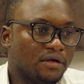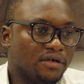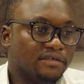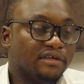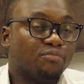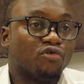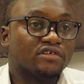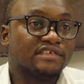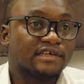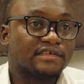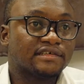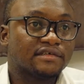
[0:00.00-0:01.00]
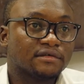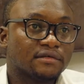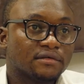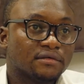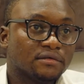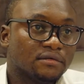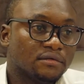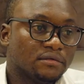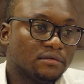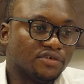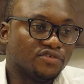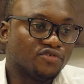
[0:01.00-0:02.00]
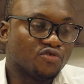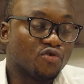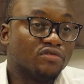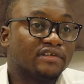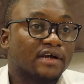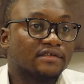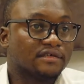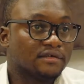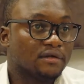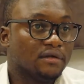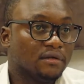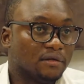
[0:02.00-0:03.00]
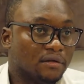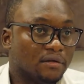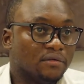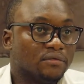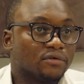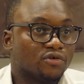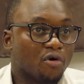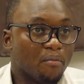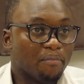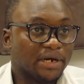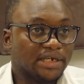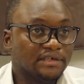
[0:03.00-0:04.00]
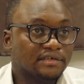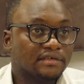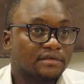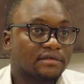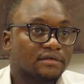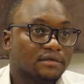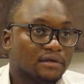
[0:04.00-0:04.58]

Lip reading: in the process to contact companies